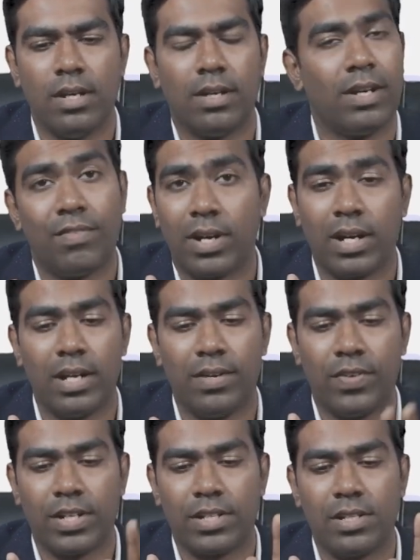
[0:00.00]
and fungal
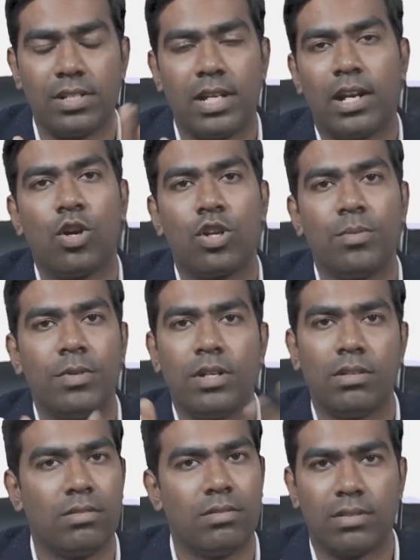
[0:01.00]
infections, and
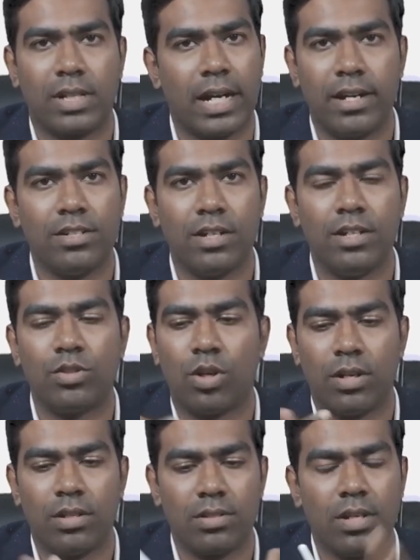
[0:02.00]
autoimmune connective tissue
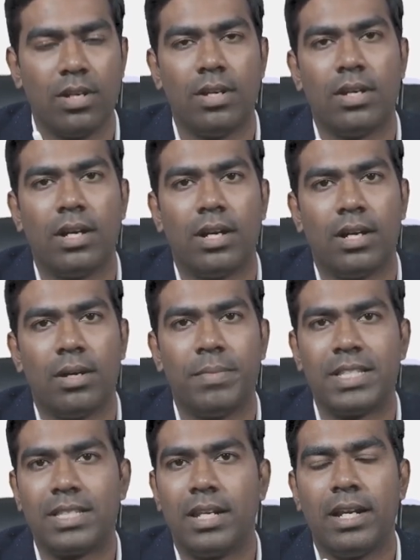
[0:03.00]
disorders. Uh,
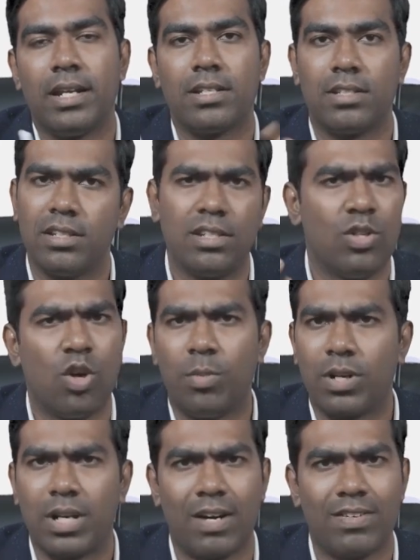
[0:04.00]
miscellaneous, know
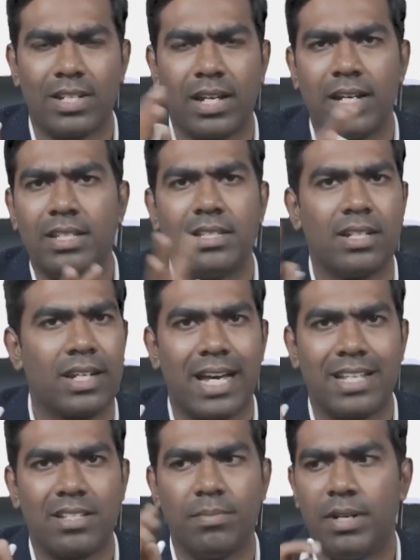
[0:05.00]
about Kawasaki disease and
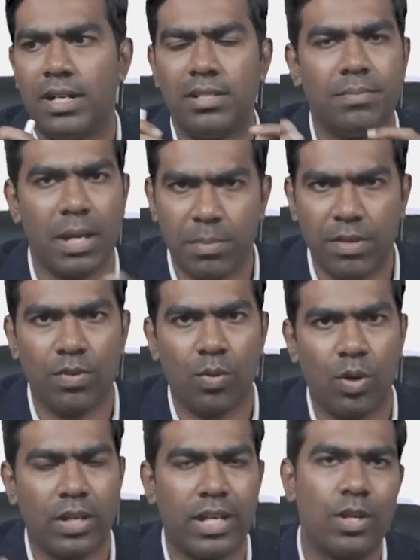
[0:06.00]
Castleman disease. Maybe if you
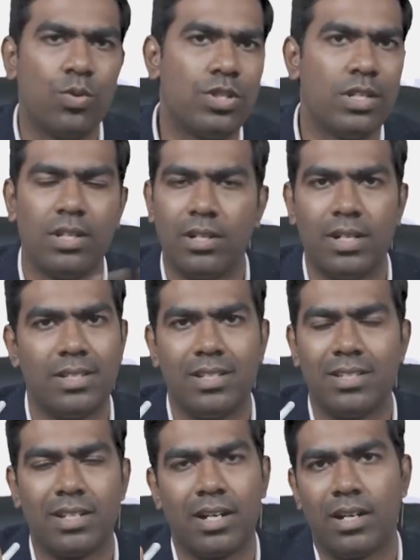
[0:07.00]
want Kikuchi
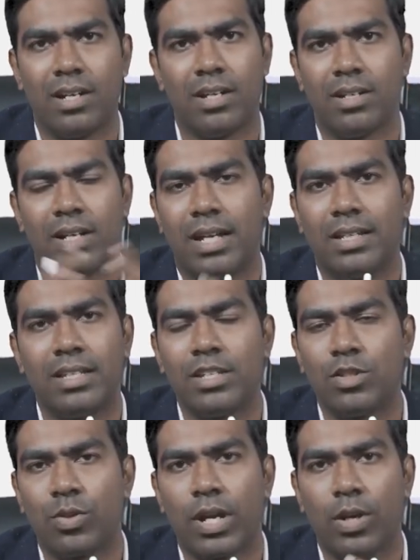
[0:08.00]
disease and uh, other
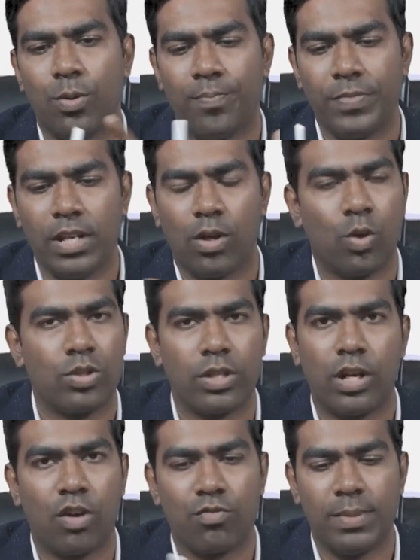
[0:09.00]
things you can know, Rosai
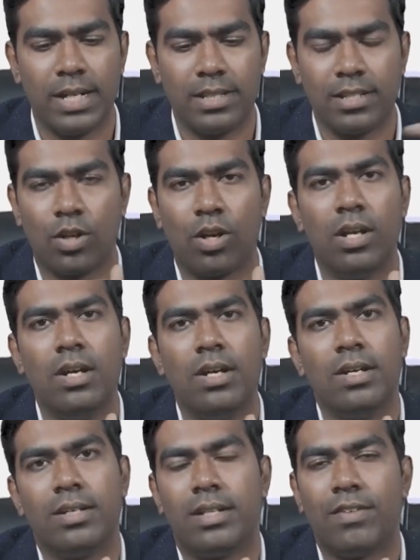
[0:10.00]
Dorfman disease and all.
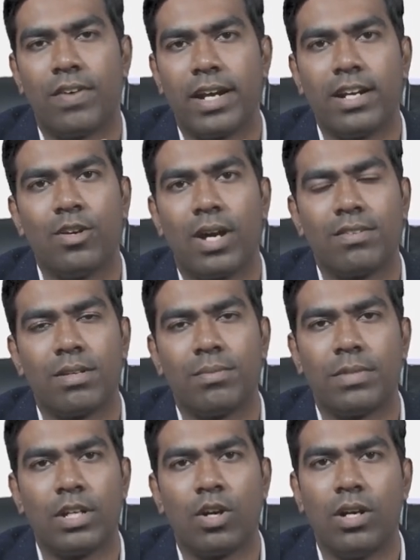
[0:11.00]
Then finally you have
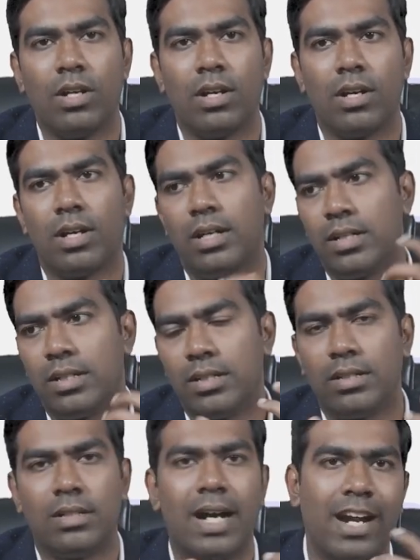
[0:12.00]
something called
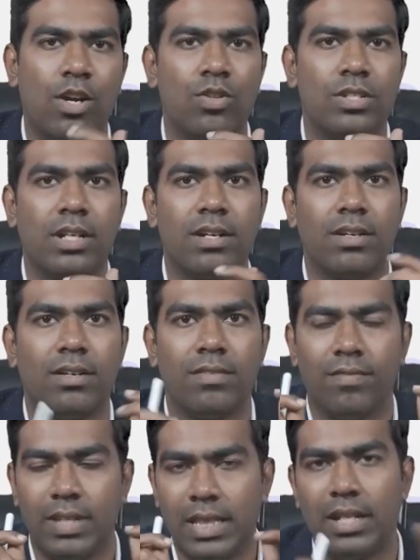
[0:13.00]
uh, iatrogenic.
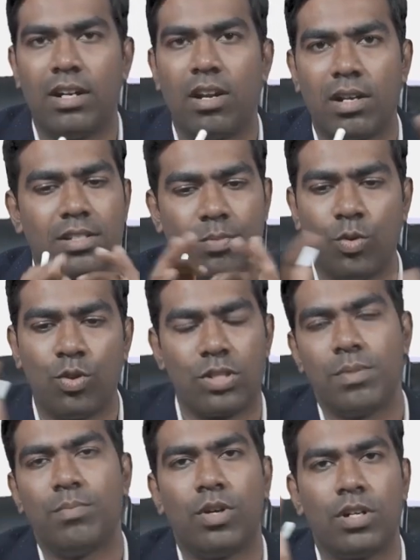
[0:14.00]
In the drugs, the most
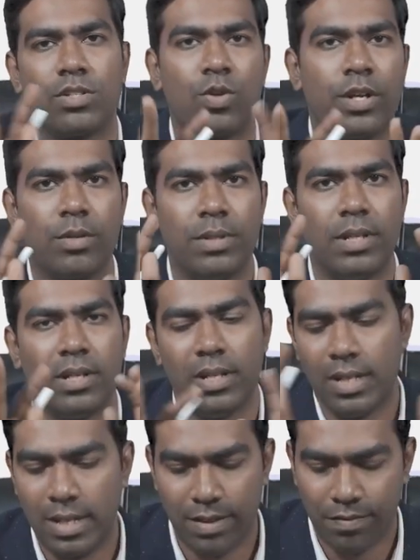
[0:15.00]
important is going to be the
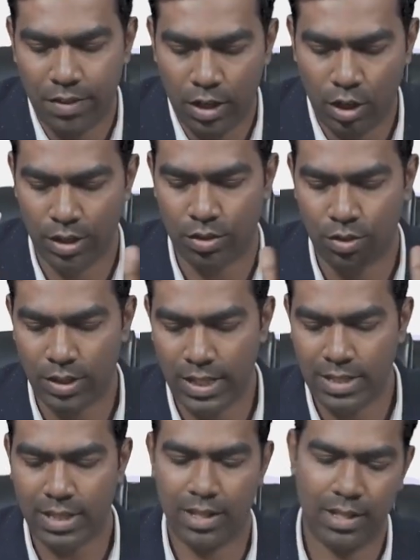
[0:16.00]
phenytoin. So
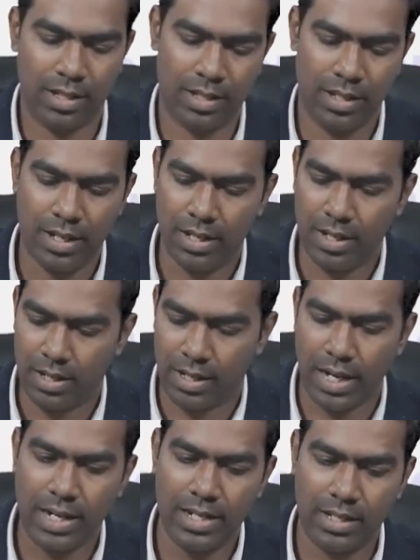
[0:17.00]
these are the
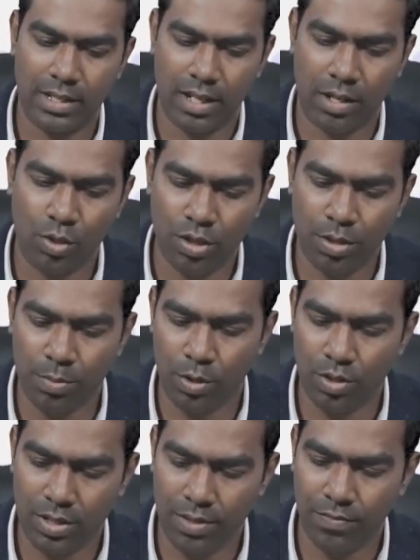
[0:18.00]
conditions that are going to
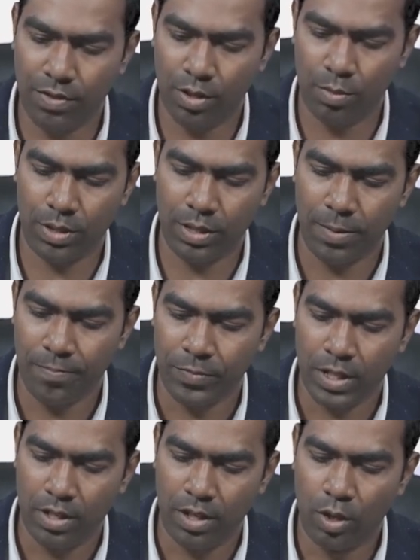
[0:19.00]
produce lymphadenopathy.
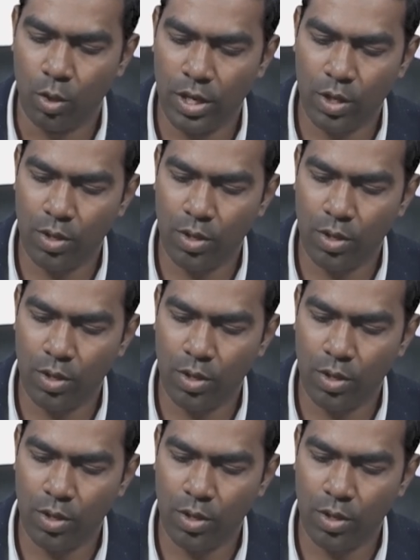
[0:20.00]
Knowing